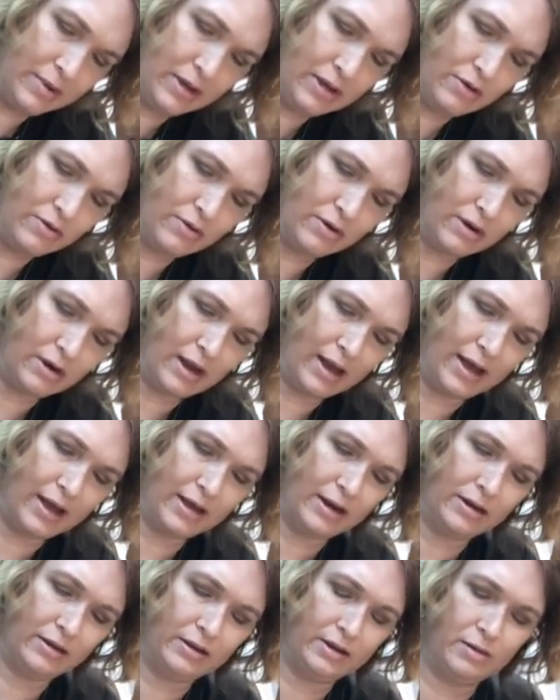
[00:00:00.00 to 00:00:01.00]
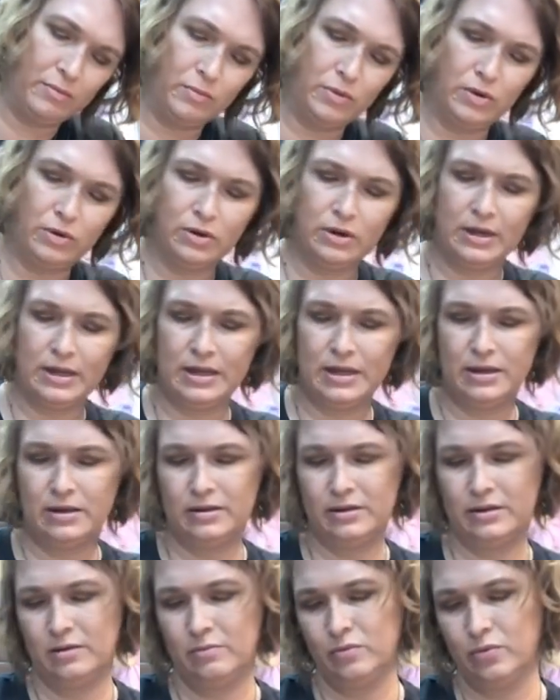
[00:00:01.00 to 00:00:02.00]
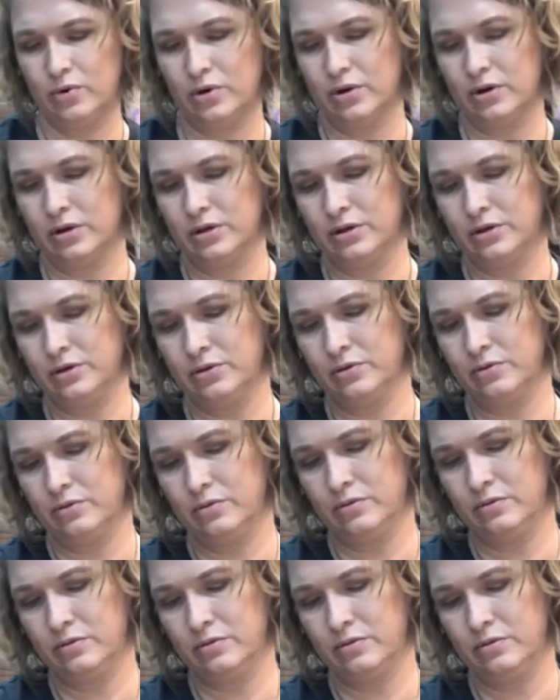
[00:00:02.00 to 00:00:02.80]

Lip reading: you can add a little more heat, a little more glue.